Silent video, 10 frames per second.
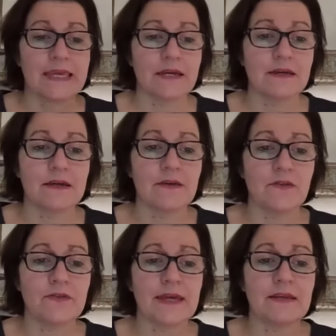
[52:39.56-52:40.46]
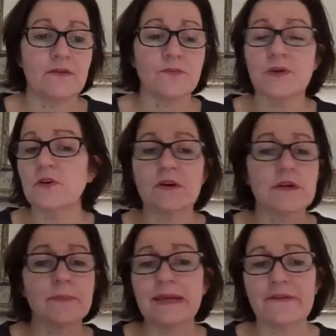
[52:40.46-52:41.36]
uh, then we're not
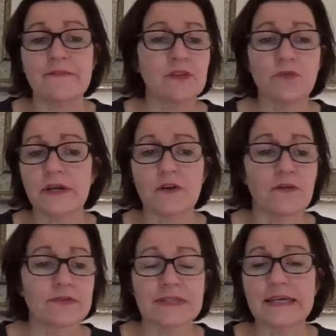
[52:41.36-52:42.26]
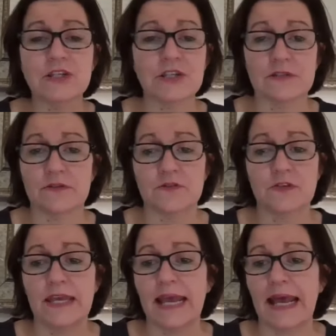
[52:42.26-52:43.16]
going to be having the right
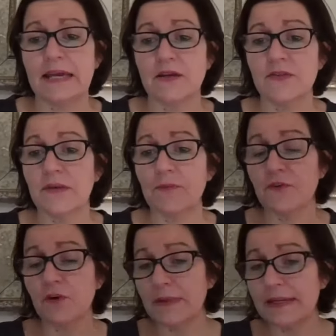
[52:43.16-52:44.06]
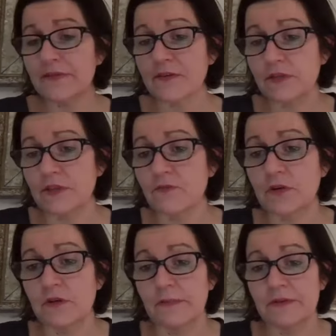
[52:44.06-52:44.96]
conversations. And I think we've got Melissa in the
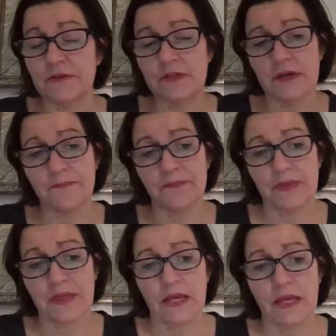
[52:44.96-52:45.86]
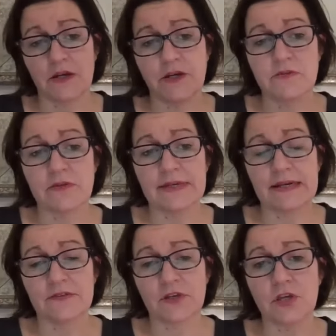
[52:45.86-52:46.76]
room, and um, I know that
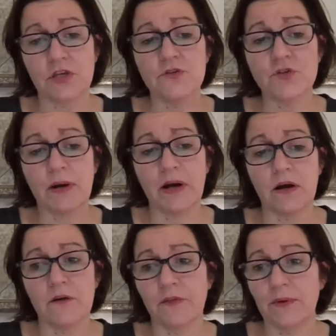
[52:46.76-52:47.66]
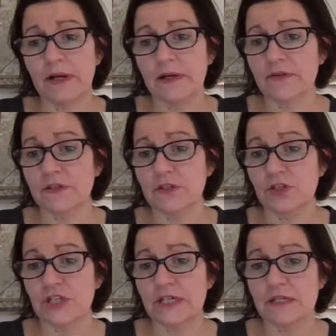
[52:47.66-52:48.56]
that's a huge part of the work
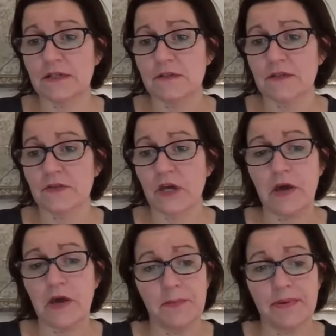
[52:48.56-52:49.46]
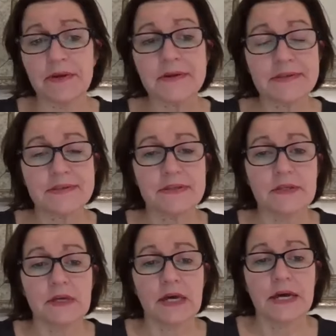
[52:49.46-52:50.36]
that she does at the Hub.
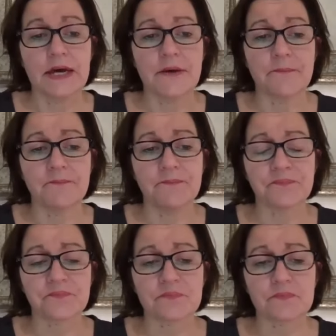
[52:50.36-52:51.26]
Um,